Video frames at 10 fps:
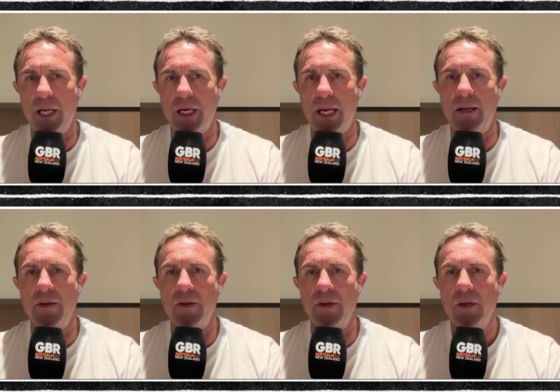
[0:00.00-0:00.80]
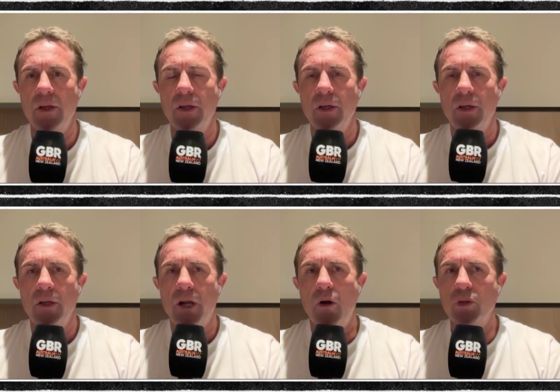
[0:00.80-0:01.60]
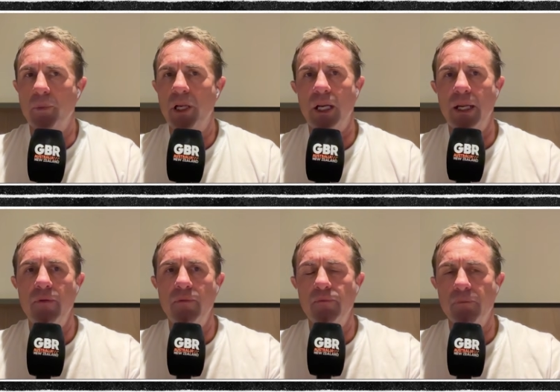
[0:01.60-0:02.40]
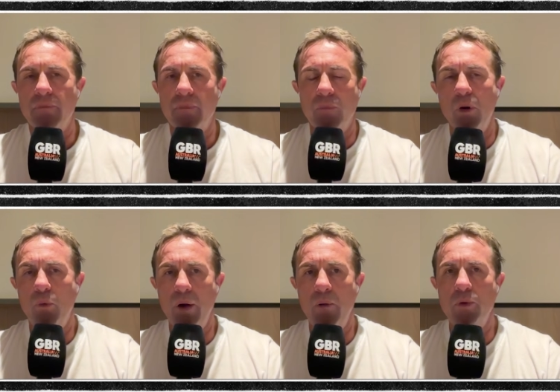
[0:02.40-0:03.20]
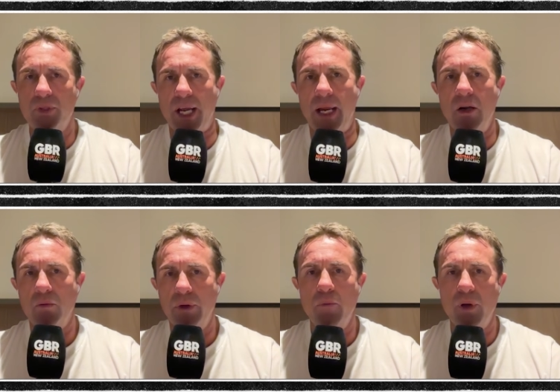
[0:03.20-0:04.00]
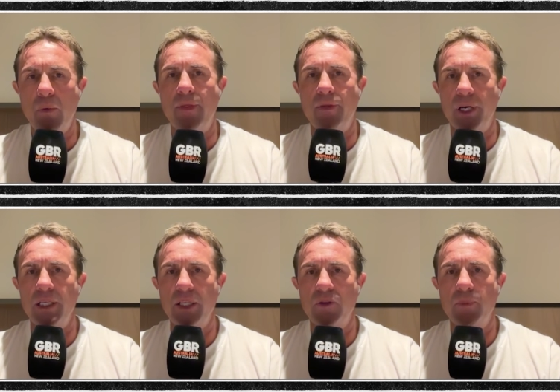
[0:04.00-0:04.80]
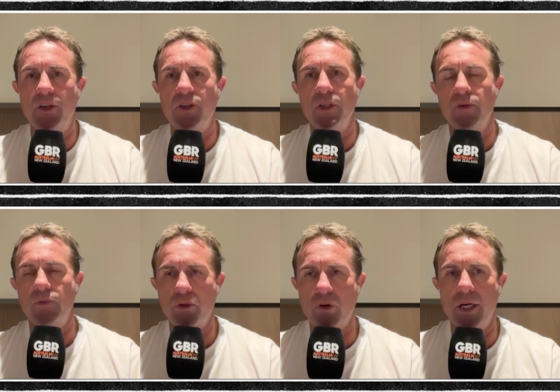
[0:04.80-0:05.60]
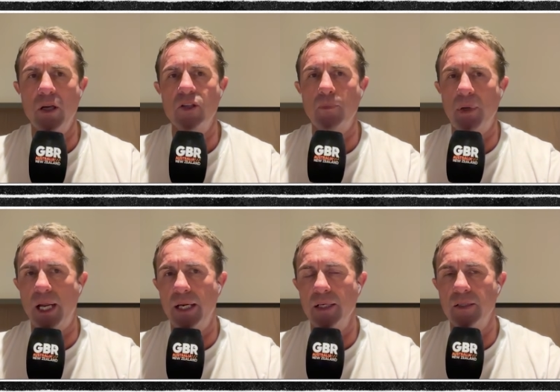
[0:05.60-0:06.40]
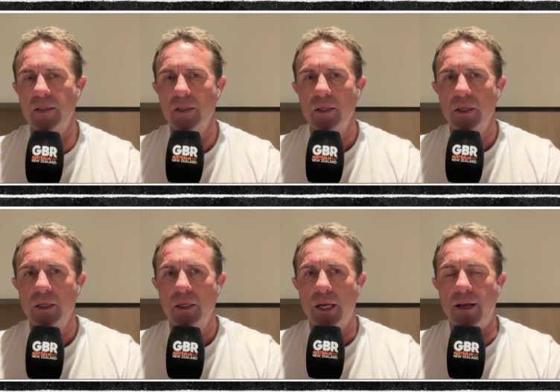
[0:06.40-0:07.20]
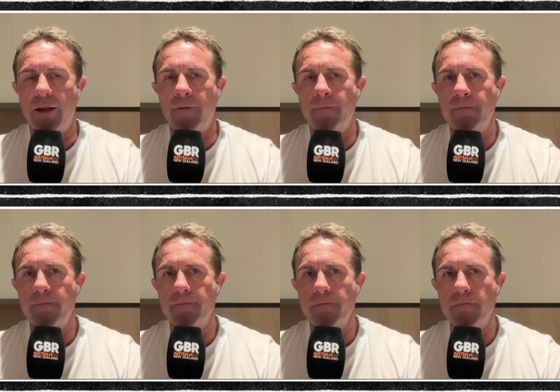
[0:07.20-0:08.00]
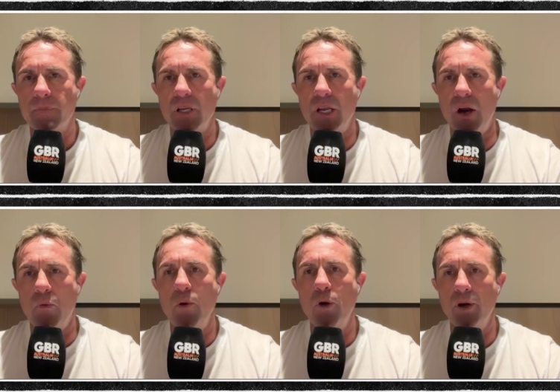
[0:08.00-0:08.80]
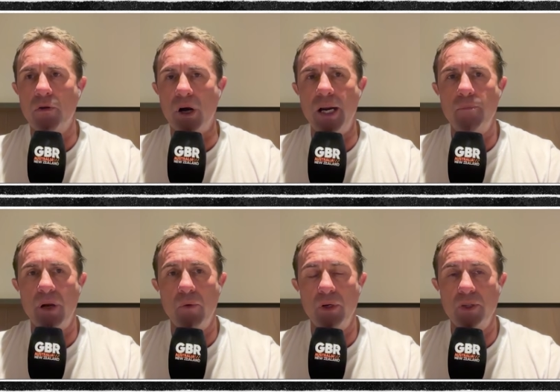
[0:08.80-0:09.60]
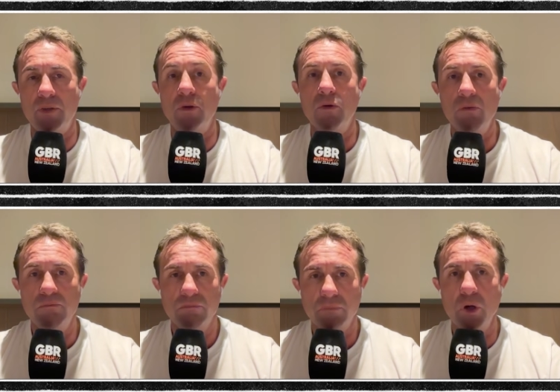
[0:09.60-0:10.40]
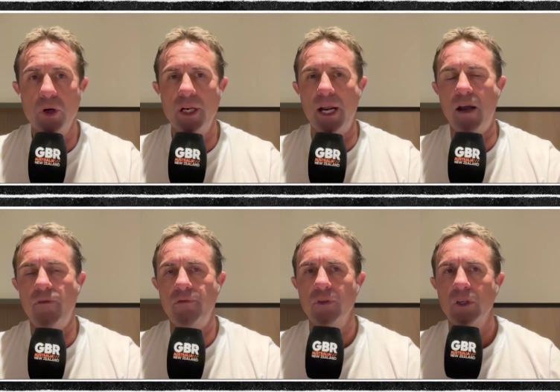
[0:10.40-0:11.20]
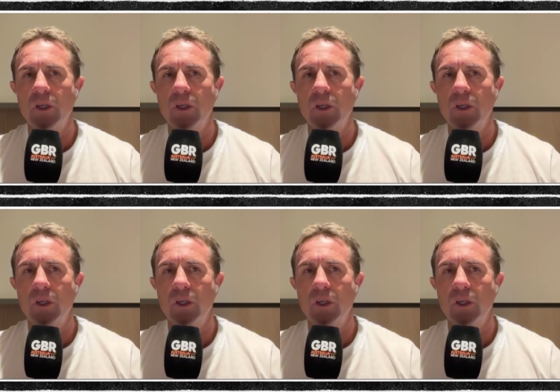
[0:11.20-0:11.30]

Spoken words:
And ultimately, we will say, look, we won 3 test matches, we tried lots of players. You know, we weren't great, but we're still good enough.